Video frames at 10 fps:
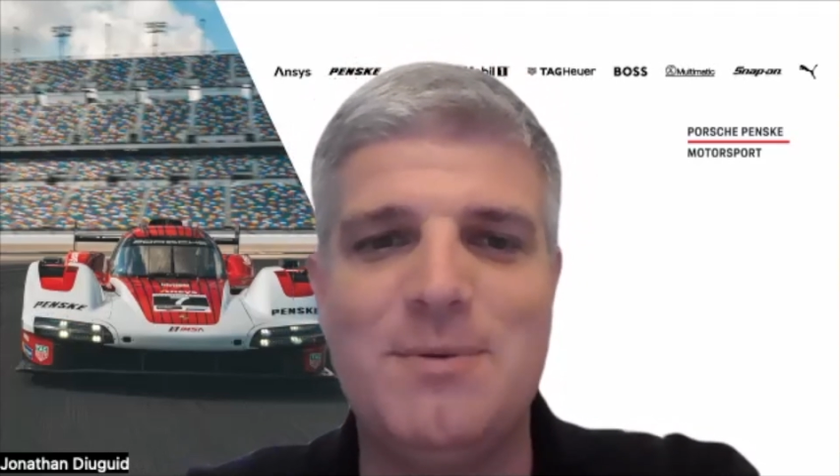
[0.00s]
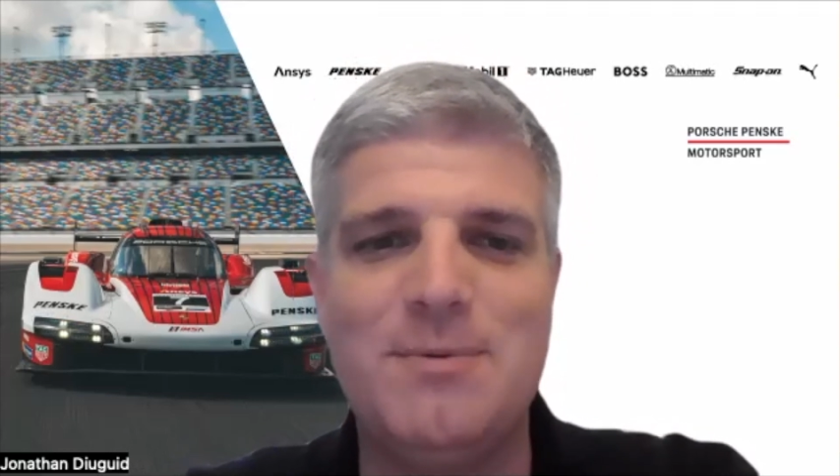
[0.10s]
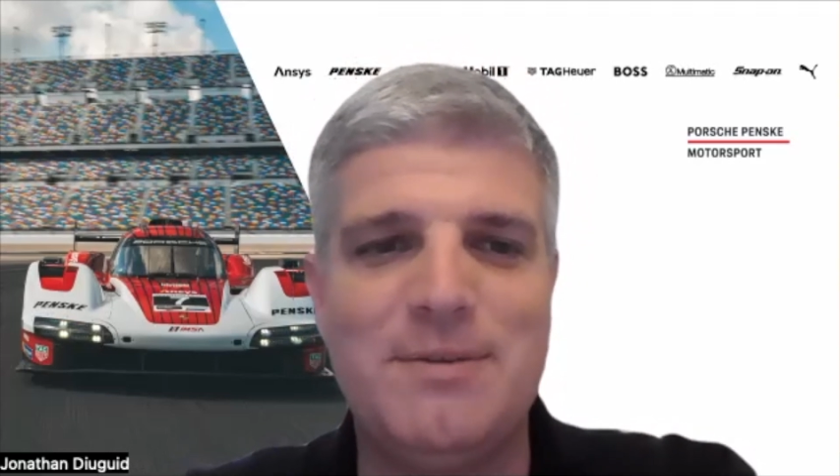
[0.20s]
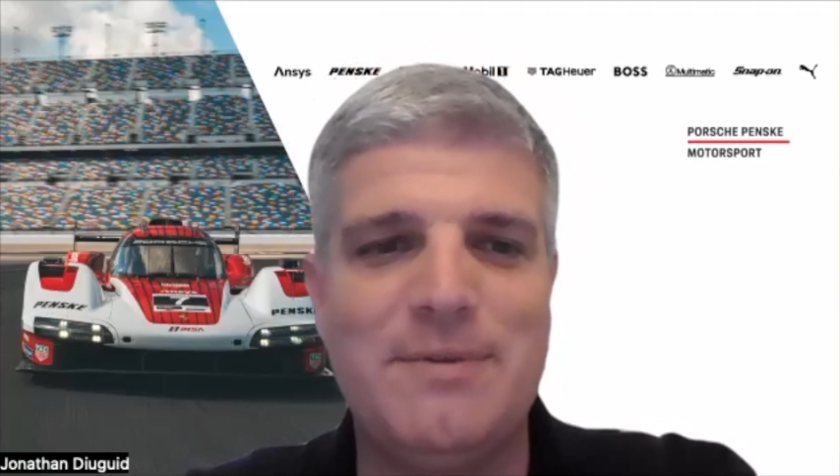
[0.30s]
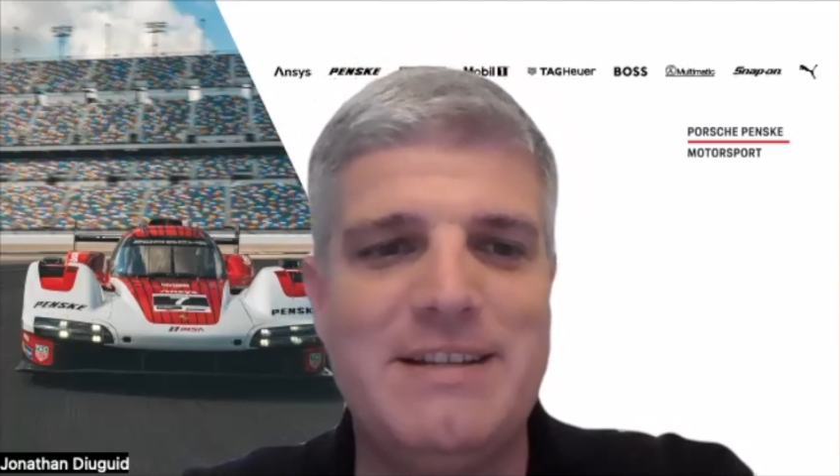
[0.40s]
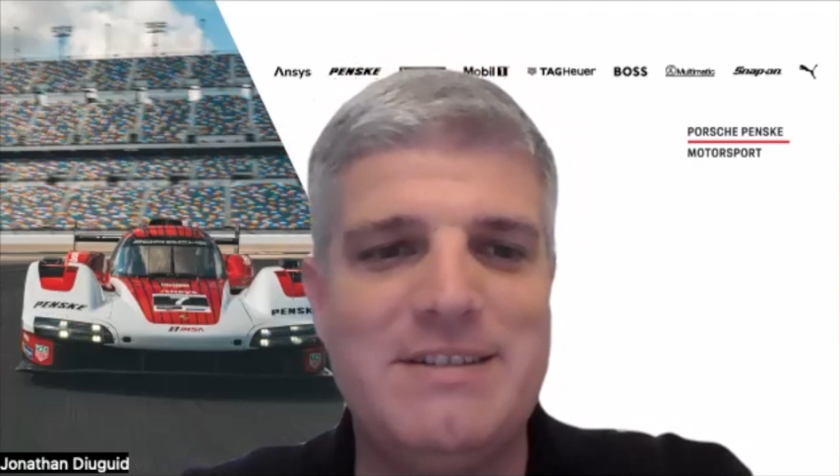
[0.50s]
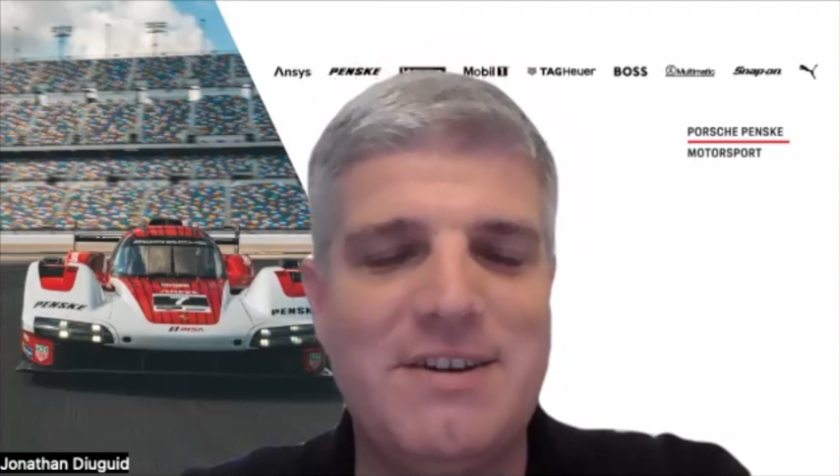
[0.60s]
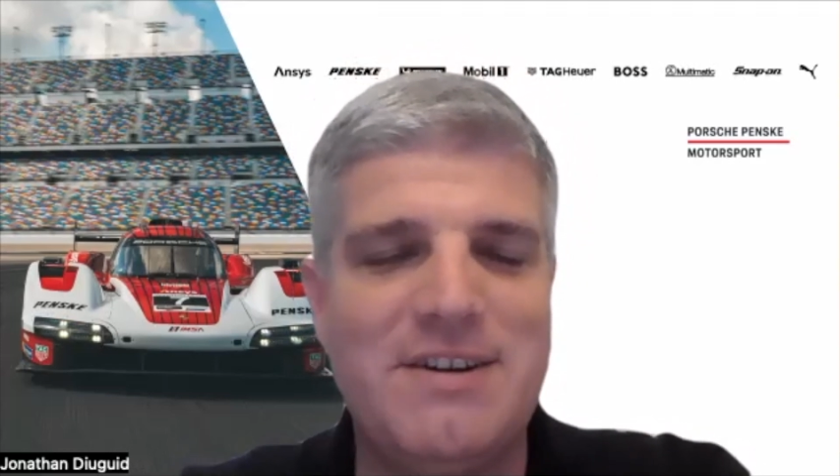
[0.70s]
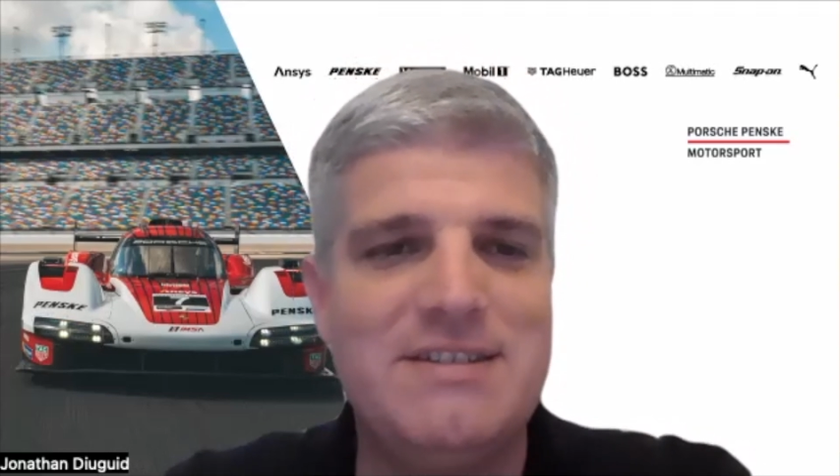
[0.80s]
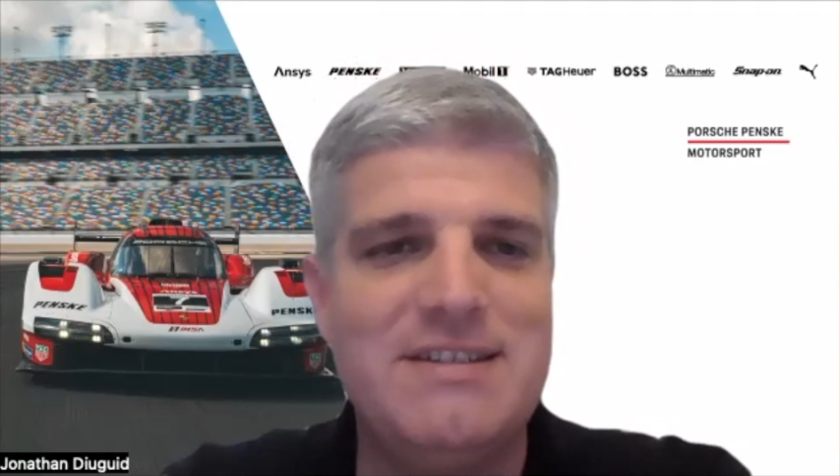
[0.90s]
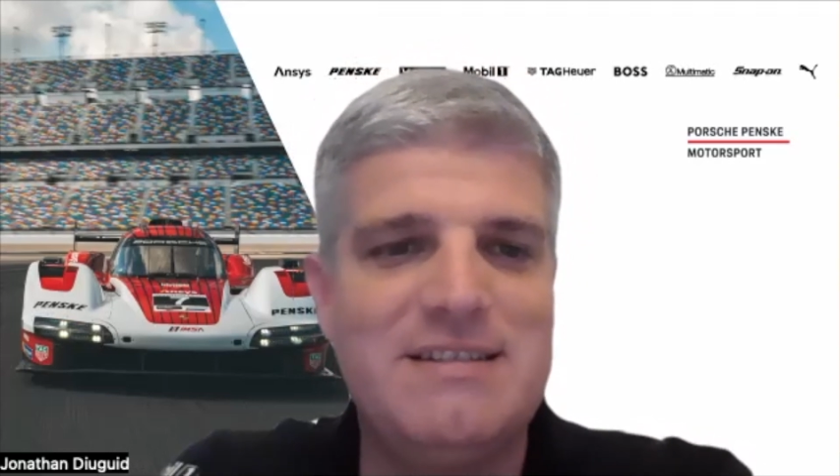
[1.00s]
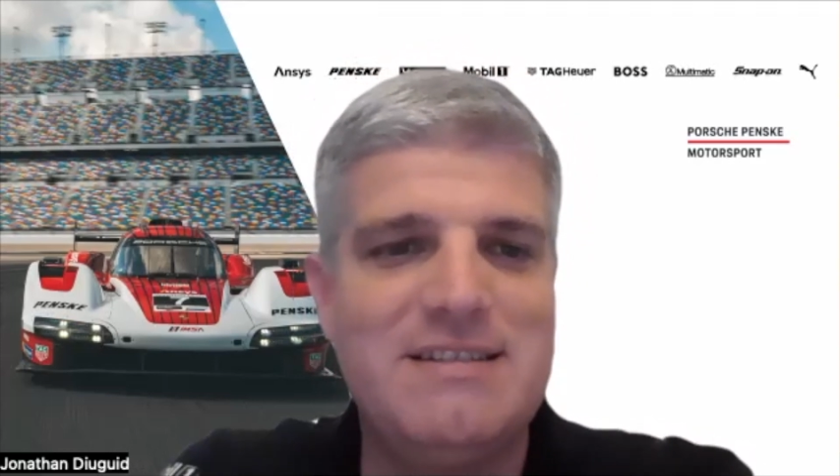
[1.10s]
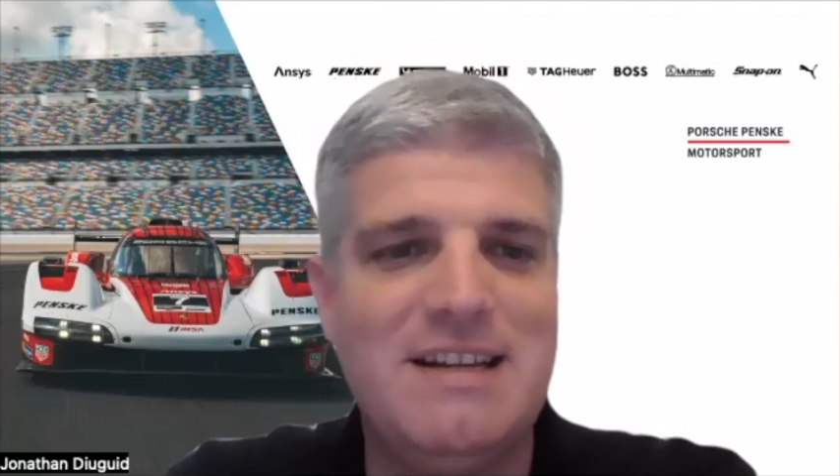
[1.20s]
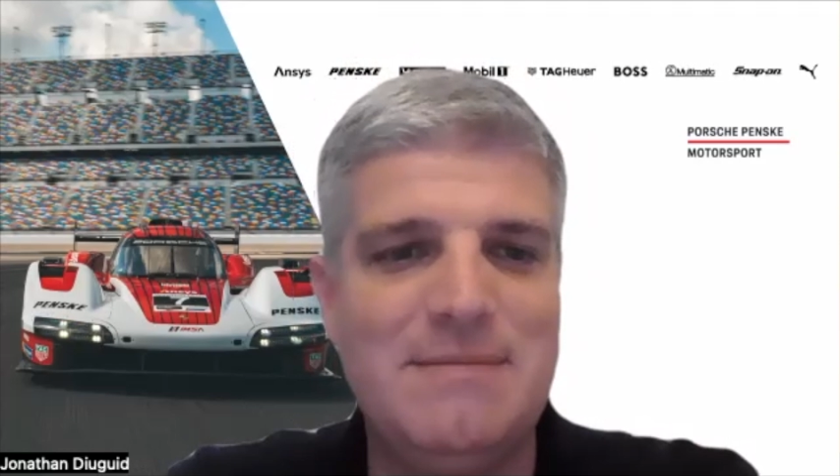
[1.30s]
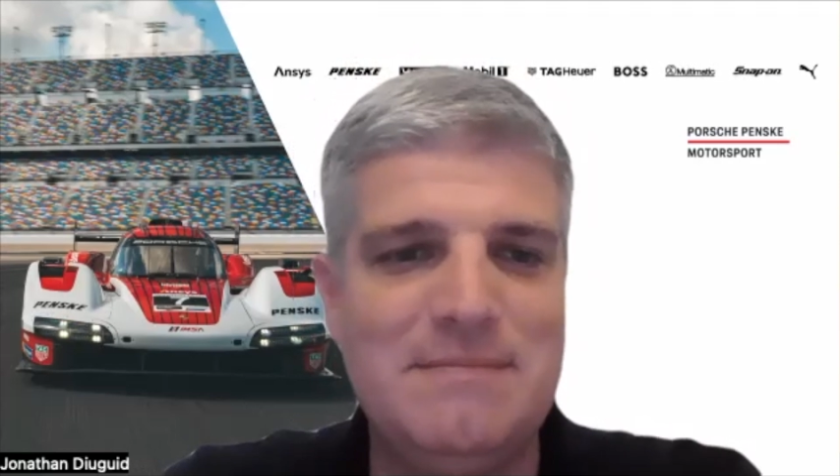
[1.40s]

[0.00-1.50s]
But when the race starts, it's